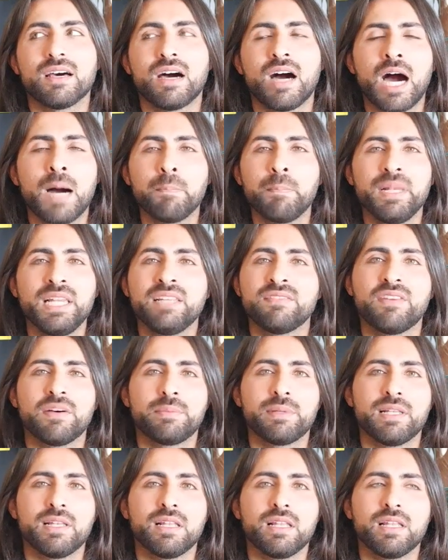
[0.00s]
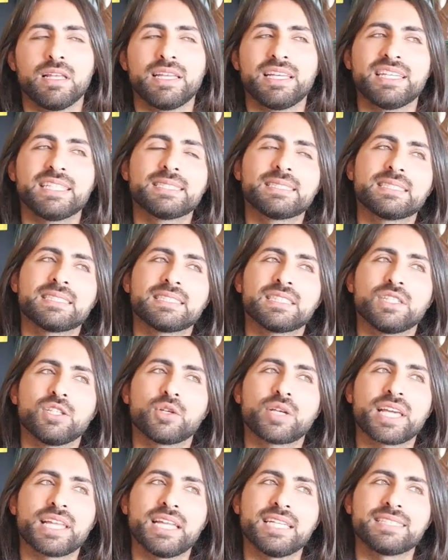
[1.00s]
unbelievable. It's, you
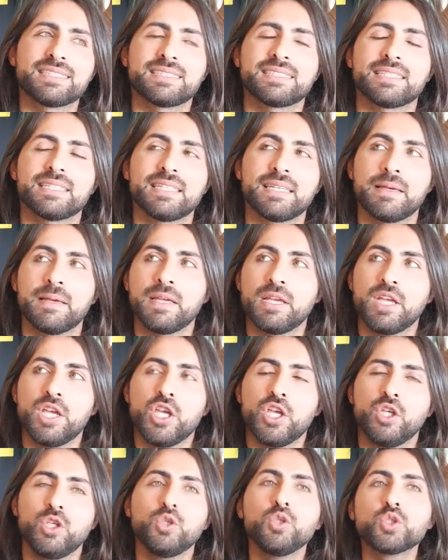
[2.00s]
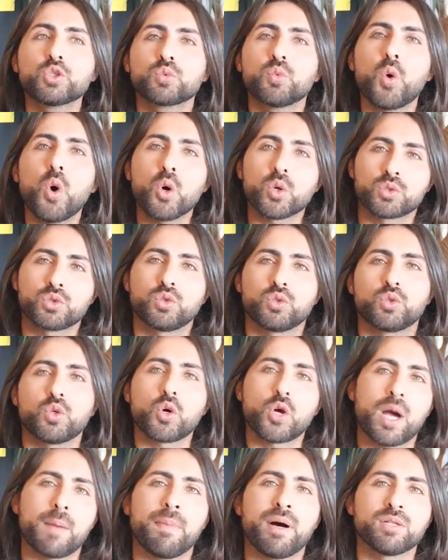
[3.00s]
cannot use word to
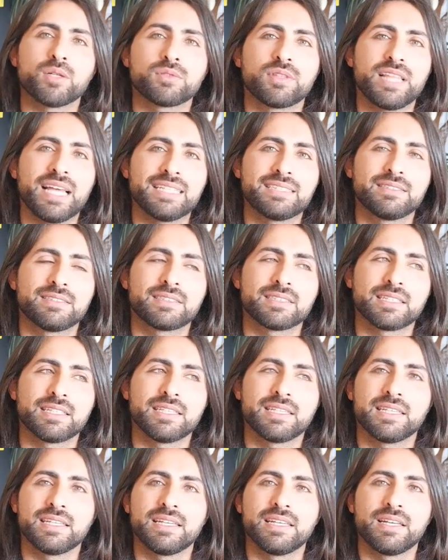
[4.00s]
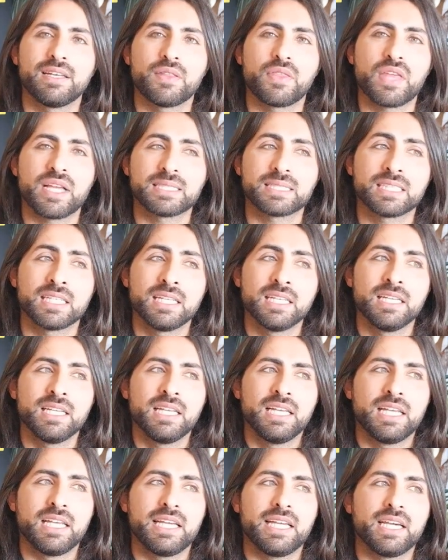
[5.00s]
talk about that things.
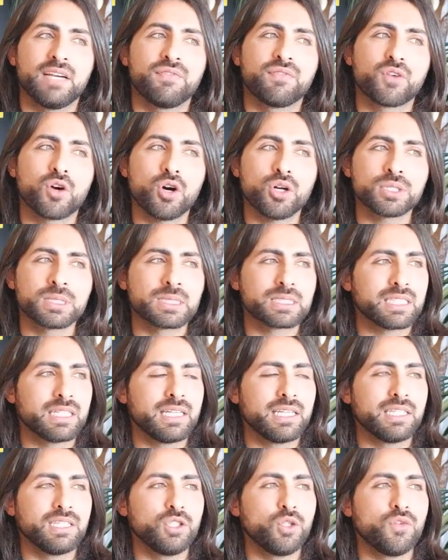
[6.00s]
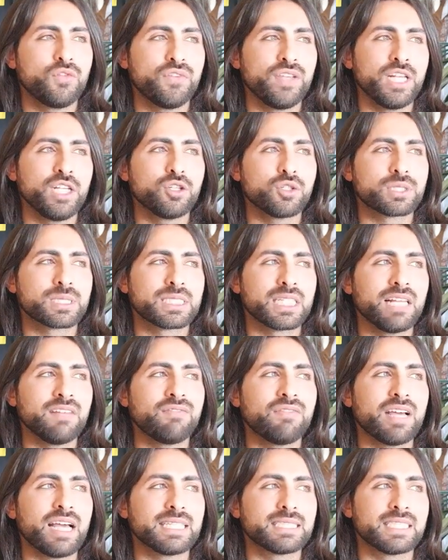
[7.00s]
Of course, you feel yourself
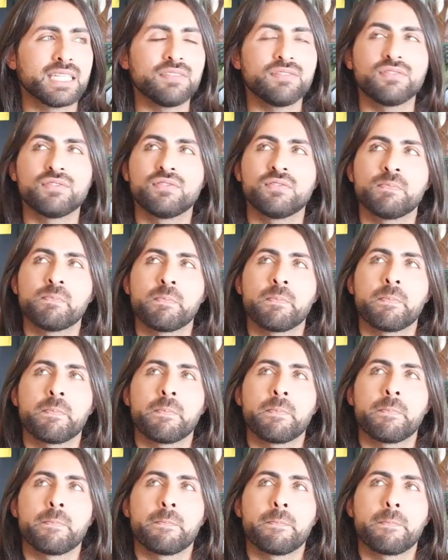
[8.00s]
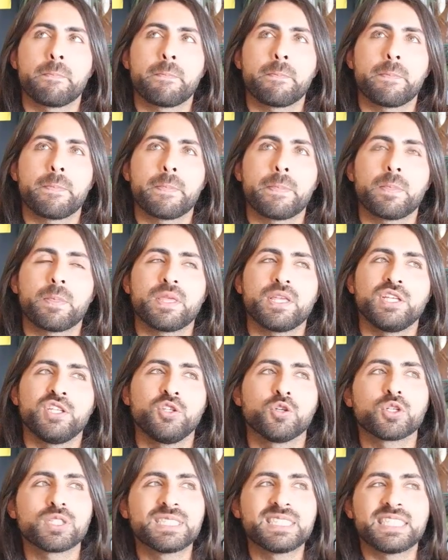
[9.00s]
as if
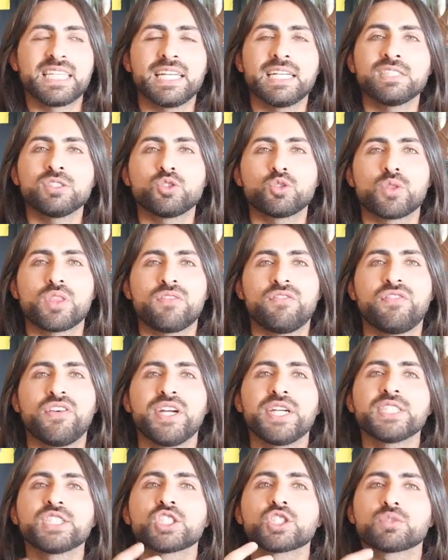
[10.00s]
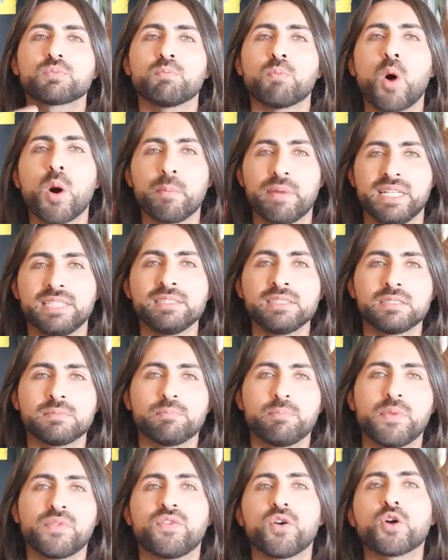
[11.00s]
you return to the first moment
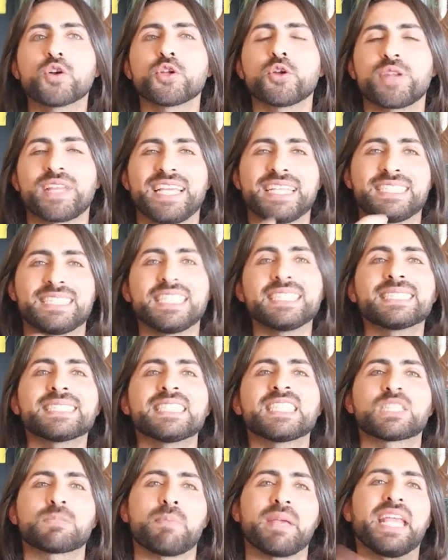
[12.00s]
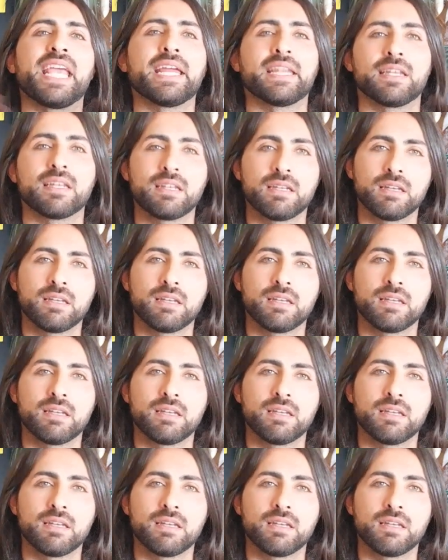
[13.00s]
before your existence began.